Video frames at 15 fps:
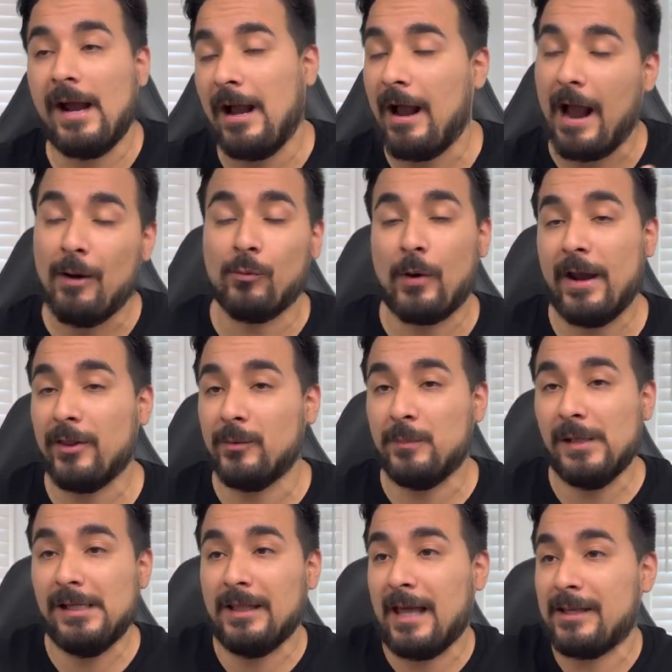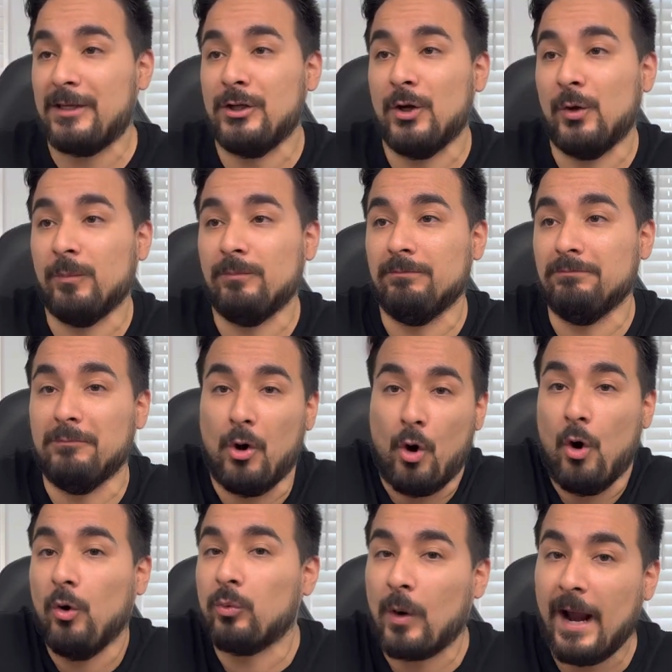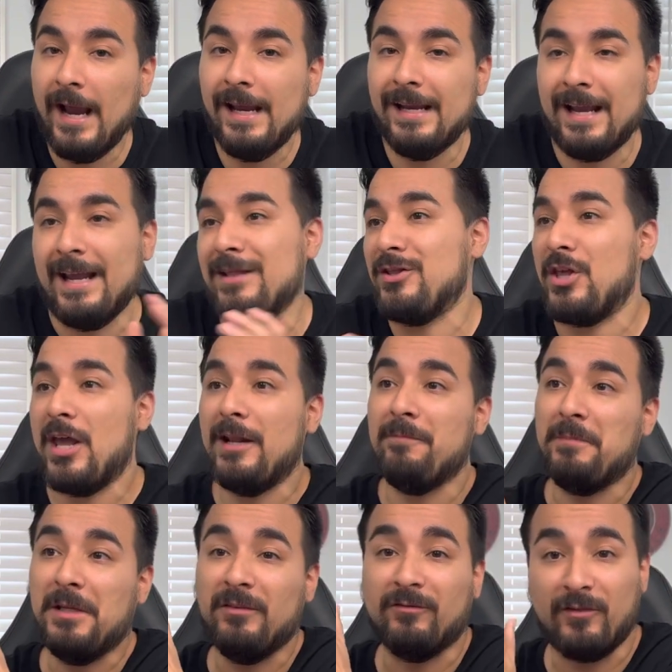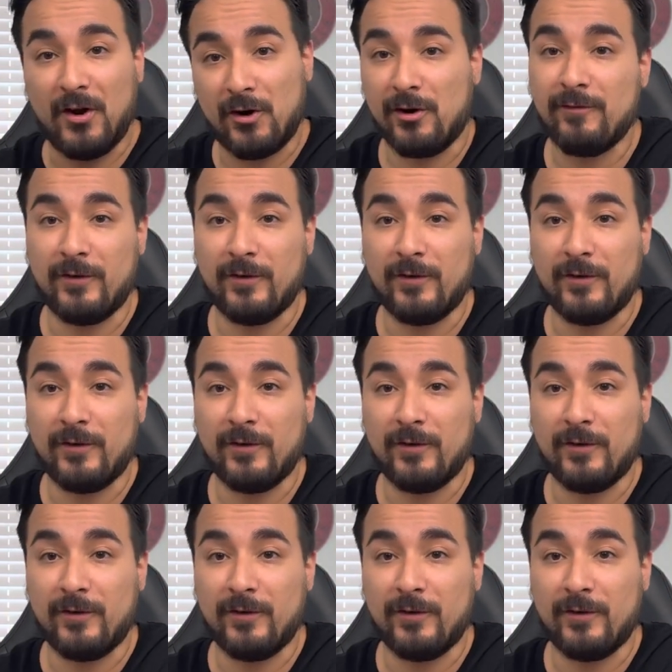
I- would rather be like, you know, all right and then be very,